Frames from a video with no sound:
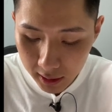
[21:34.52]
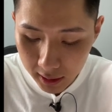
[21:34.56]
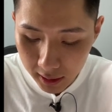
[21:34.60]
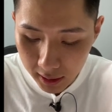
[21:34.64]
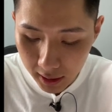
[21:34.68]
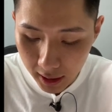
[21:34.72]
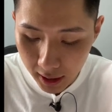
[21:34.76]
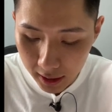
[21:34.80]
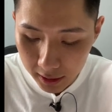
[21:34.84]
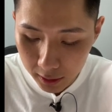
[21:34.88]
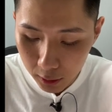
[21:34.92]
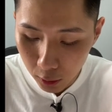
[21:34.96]

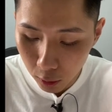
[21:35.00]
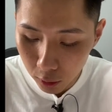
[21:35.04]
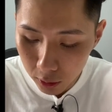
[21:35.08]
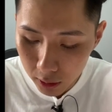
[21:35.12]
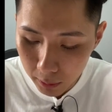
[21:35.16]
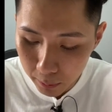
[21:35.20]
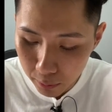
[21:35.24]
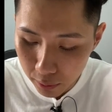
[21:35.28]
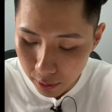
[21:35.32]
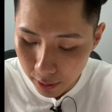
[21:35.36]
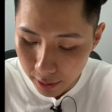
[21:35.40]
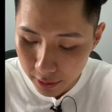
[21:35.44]
And
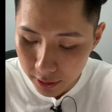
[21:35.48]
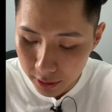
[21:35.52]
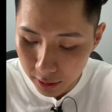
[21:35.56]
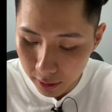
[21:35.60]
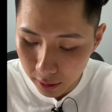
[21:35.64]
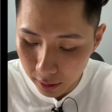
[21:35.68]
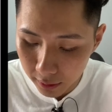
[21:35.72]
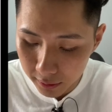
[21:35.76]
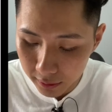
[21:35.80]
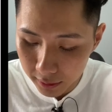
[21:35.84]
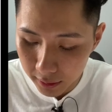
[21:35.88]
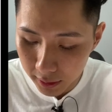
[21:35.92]
total pressure
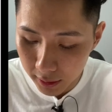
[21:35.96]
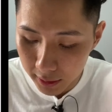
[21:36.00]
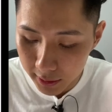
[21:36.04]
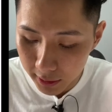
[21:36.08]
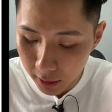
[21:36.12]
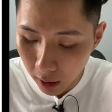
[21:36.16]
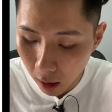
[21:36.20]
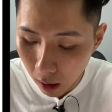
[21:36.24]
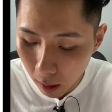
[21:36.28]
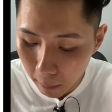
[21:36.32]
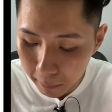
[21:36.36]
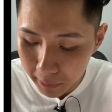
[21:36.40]
on the
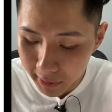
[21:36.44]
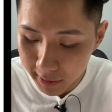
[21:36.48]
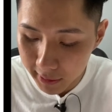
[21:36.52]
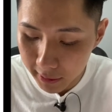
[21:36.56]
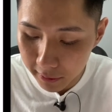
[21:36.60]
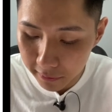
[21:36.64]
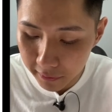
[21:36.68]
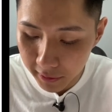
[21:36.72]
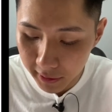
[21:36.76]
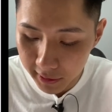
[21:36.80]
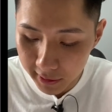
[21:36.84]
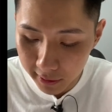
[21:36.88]
top
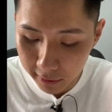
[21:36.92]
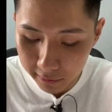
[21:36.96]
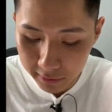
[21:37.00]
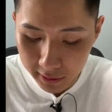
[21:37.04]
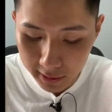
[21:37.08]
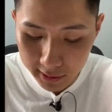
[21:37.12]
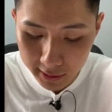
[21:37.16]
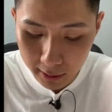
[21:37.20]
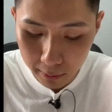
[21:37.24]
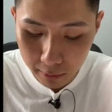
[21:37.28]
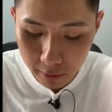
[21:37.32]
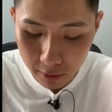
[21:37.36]
surface of the
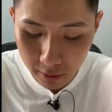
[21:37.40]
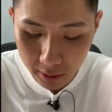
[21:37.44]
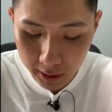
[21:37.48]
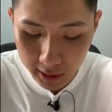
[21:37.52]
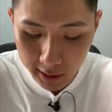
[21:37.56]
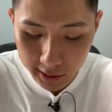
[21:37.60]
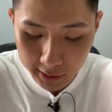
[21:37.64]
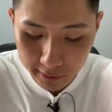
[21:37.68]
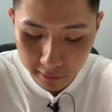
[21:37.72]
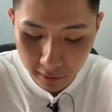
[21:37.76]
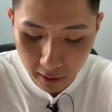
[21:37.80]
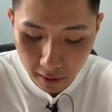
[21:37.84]
submarine
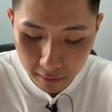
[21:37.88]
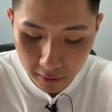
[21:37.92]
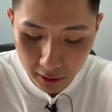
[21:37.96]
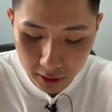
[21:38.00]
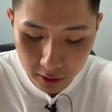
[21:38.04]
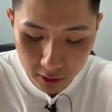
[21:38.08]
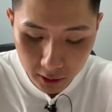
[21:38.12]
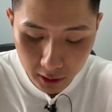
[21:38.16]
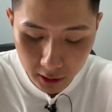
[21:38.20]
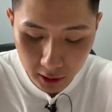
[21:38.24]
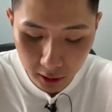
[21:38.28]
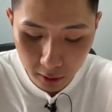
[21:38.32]
is
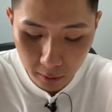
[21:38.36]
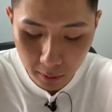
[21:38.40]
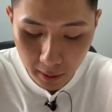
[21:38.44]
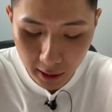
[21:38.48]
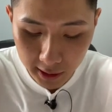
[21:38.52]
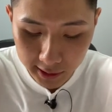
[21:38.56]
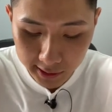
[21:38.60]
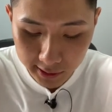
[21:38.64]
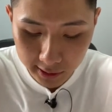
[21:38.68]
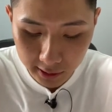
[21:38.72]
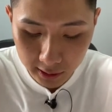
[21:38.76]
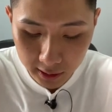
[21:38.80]
500
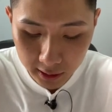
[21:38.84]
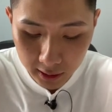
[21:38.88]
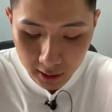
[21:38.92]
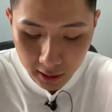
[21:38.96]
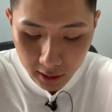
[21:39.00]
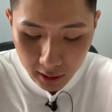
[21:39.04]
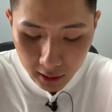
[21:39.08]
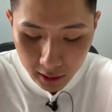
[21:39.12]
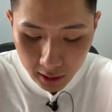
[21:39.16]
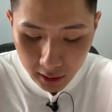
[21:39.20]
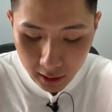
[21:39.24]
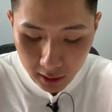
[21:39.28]
kilopascal.
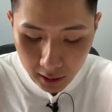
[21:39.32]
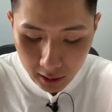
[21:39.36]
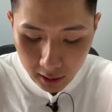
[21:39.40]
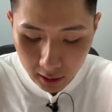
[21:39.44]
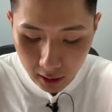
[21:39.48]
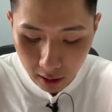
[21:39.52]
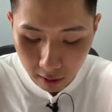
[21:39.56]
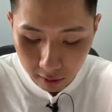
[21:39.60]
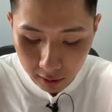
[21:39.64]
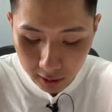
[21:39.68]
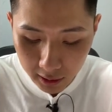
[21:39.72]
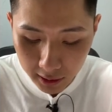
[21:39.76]

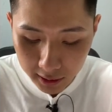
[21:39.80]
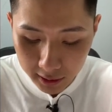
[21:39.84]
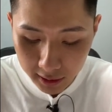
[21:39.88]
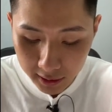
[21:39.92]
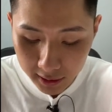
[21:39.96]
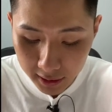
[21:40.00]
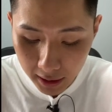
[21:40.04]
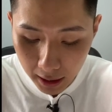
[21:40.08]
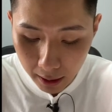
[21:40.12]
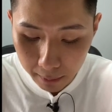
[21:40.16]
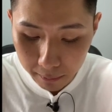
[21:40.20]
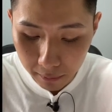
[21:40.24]
Calculate the
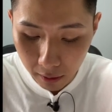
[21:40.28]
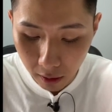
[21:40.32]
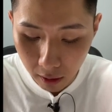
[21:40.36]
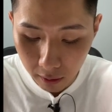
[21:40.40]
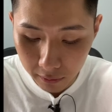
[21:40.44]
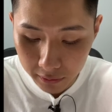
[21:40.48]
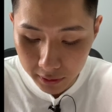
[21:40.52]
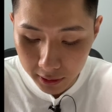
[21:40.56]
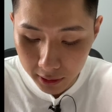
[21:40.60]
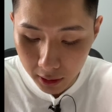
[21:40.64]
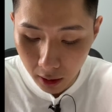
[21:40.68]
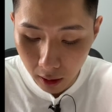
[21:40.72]
depth
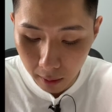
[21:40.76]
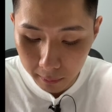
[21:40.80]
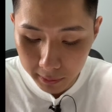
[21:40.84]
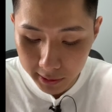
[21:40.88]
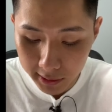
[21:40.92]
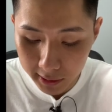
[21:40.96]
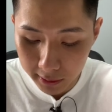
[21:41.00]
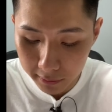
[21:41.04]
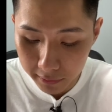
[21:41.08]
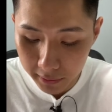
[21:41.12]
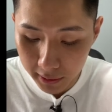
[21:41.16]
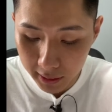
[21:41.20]
of the top
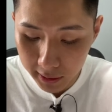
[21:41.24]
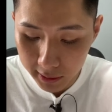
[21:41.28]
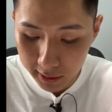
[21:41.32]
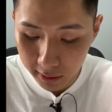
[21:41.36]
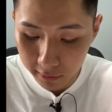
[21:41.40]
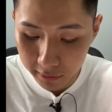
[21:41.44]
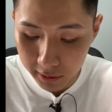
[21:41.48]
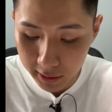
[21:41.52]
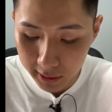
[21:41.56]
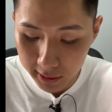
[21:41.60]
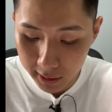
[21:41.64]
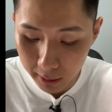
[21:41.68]
surface
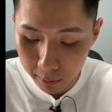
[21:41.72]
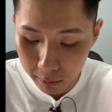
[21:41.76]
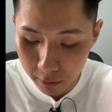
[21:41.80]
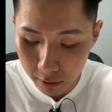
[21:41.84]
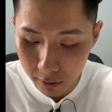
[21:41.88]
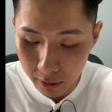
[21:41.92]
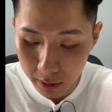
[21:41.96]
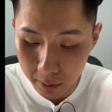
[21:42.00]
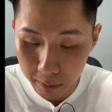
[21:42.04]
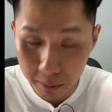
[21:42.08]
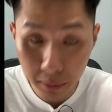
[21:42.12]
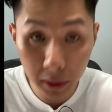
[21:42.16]
of the
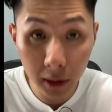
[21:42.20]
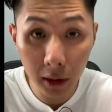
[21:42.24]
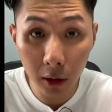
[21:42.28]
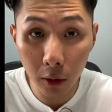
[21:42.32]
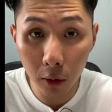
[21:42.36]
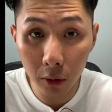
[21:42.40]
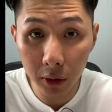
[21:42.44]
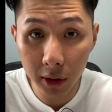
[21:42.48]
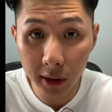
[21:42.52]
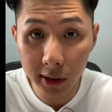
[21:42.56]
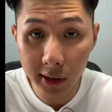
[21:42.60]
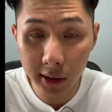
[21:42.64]
submarine
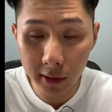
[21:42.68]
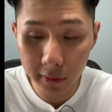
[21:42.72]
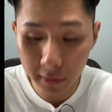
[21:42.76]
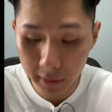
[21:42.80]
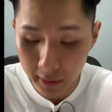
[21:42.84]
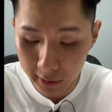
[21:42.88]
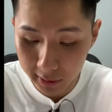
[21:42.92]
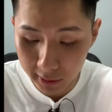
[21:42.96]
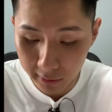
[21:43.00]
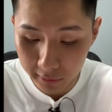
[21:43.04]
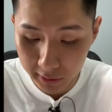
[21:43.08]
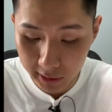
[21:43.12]
below the
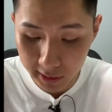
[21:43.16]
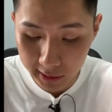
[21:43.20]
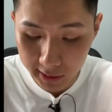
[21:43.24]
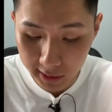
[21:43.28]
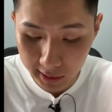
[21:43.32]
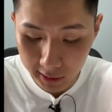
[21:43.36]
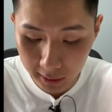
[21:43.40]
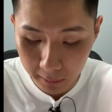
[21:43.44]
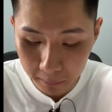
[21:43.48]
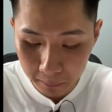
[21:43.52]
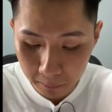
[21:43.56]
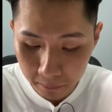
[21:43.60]
surface of the
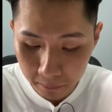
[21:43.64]
sea.